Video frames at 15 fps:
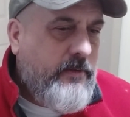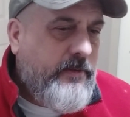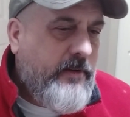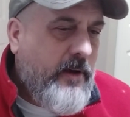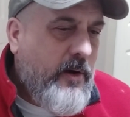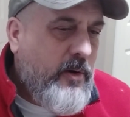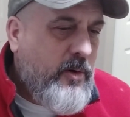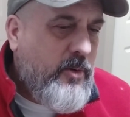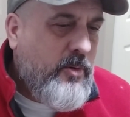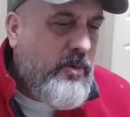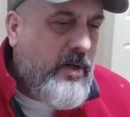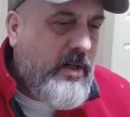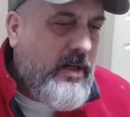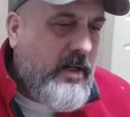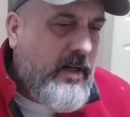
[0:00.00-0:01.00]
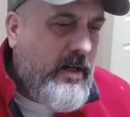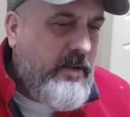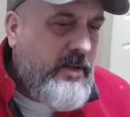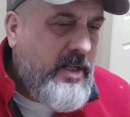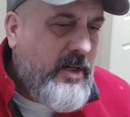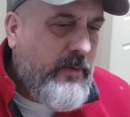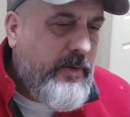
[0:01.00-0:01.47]
So,
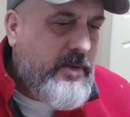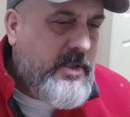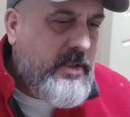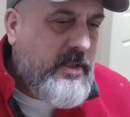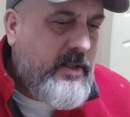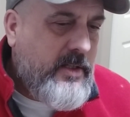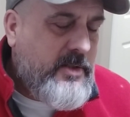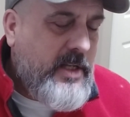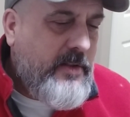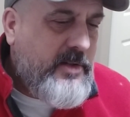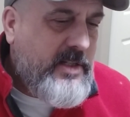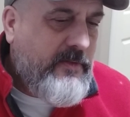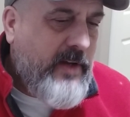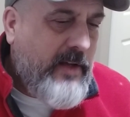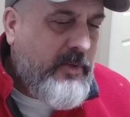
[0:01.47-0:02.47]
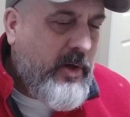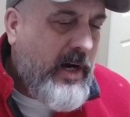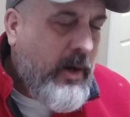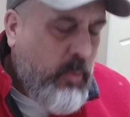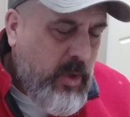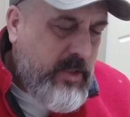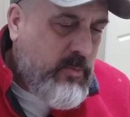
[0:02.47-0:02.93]
you know, there's other stuff out there.
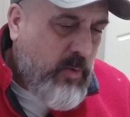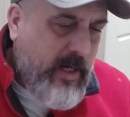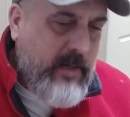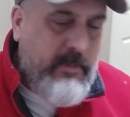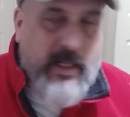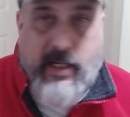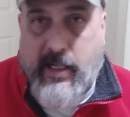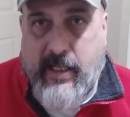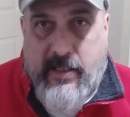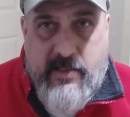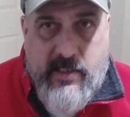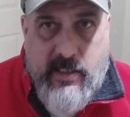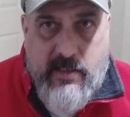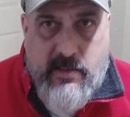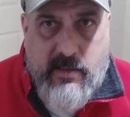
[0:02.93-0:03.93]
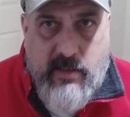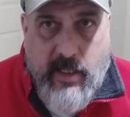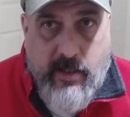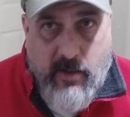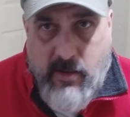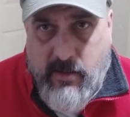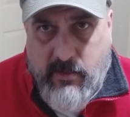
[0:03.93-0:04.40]
I wouldn't recommend against this
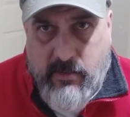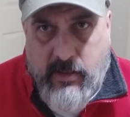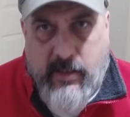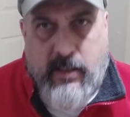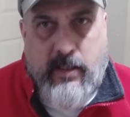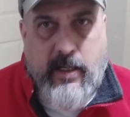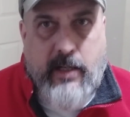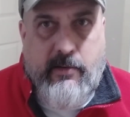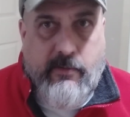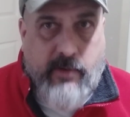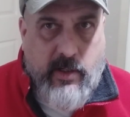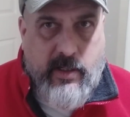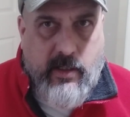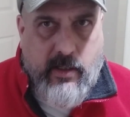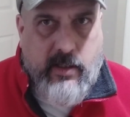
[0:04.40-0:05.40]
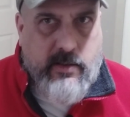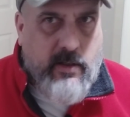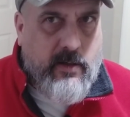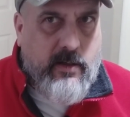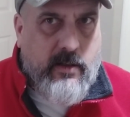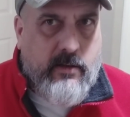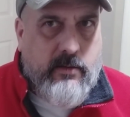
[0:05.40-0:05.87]
at all. It's a very good
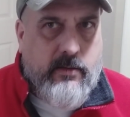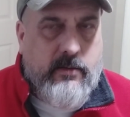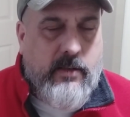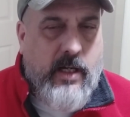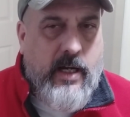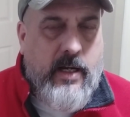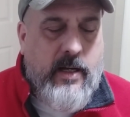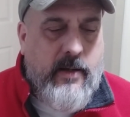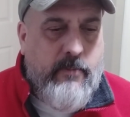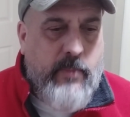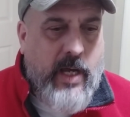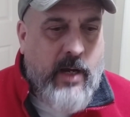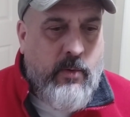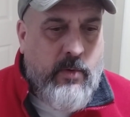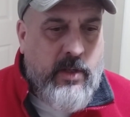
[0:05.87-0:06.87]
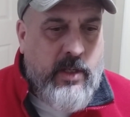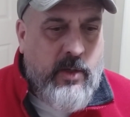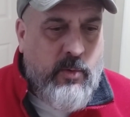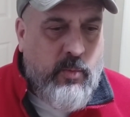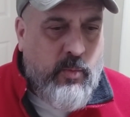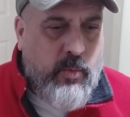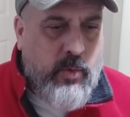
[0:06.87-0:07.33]
guitar.
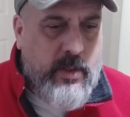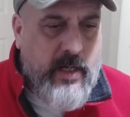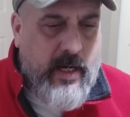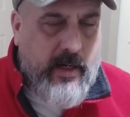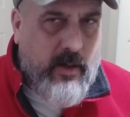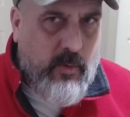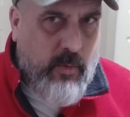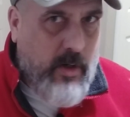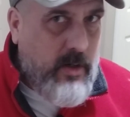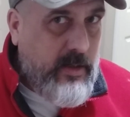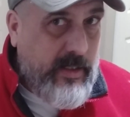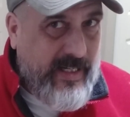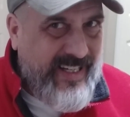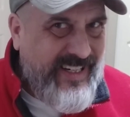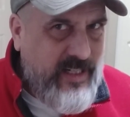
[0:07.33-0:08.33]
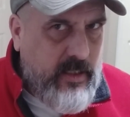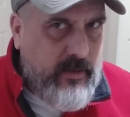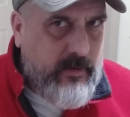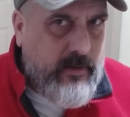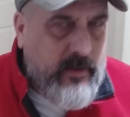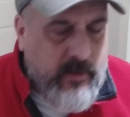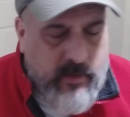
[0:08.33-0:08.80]
You would not go wrong getting
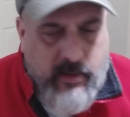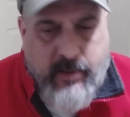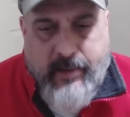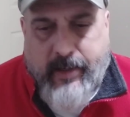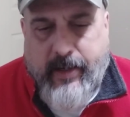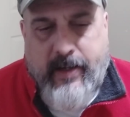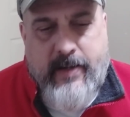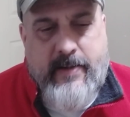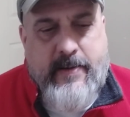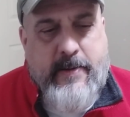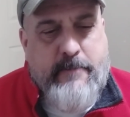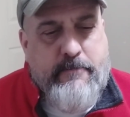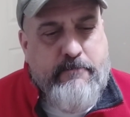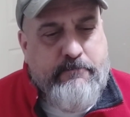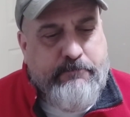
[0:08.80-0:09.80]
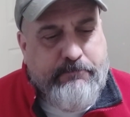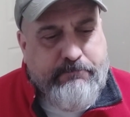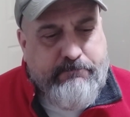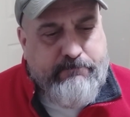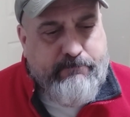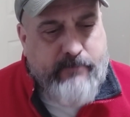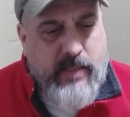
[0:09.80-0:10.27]
it.
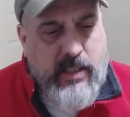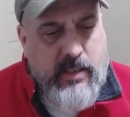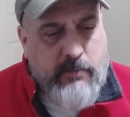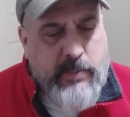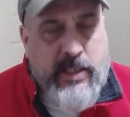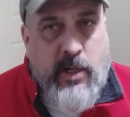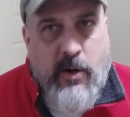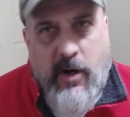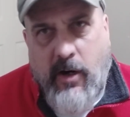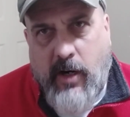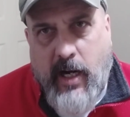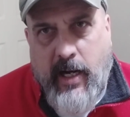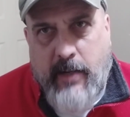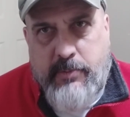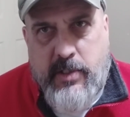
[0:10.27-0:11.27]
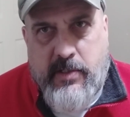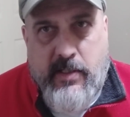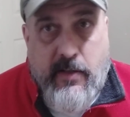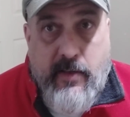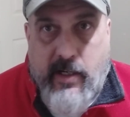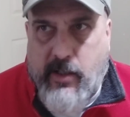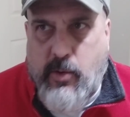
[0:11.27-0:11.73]
But there are options.
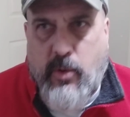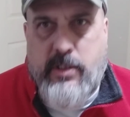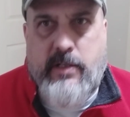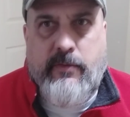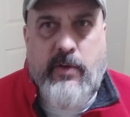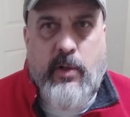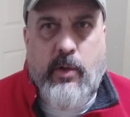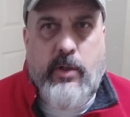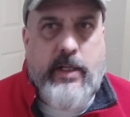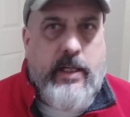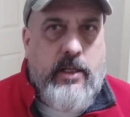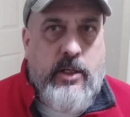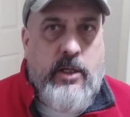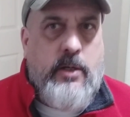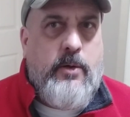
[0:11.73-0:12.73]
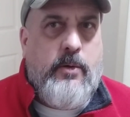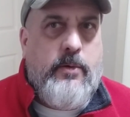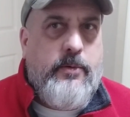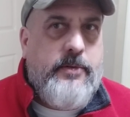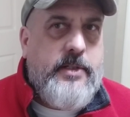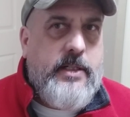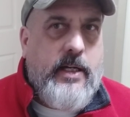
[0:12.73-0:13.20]
And then, of course, if you look at
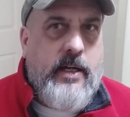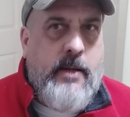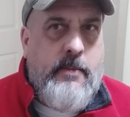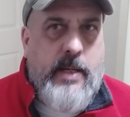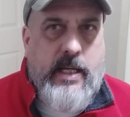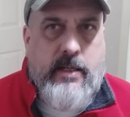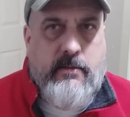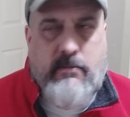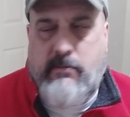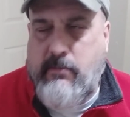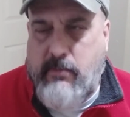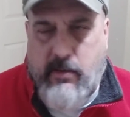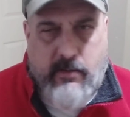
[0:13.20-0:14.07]
used, I mean,